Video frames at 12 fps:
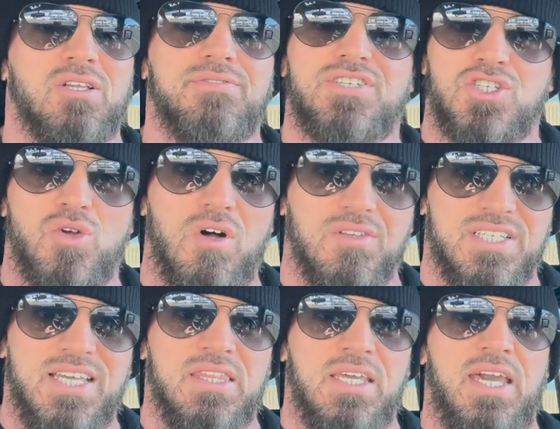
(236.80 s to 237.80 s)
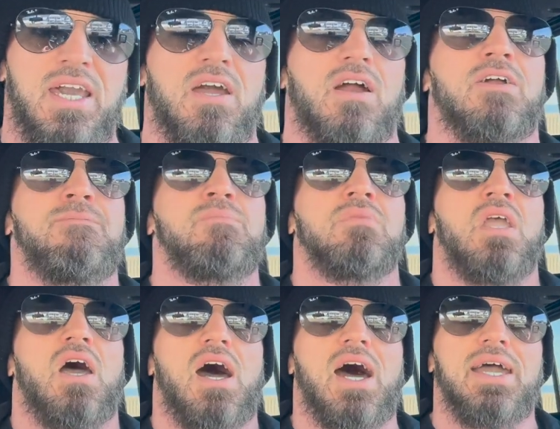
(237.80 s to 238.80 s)
of salt in the air.
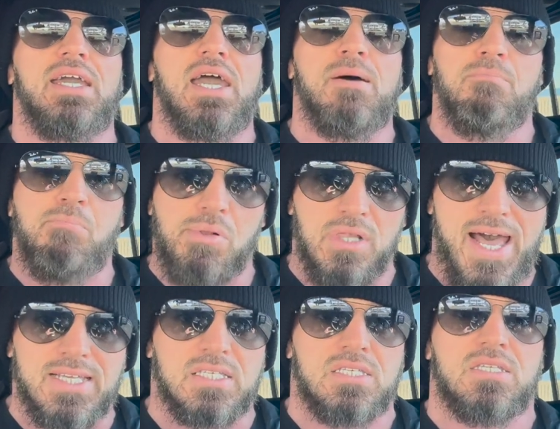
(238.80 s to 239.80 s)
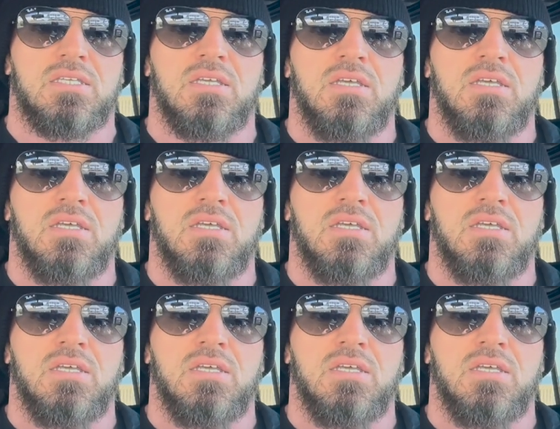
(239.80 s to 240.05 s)
I am blessed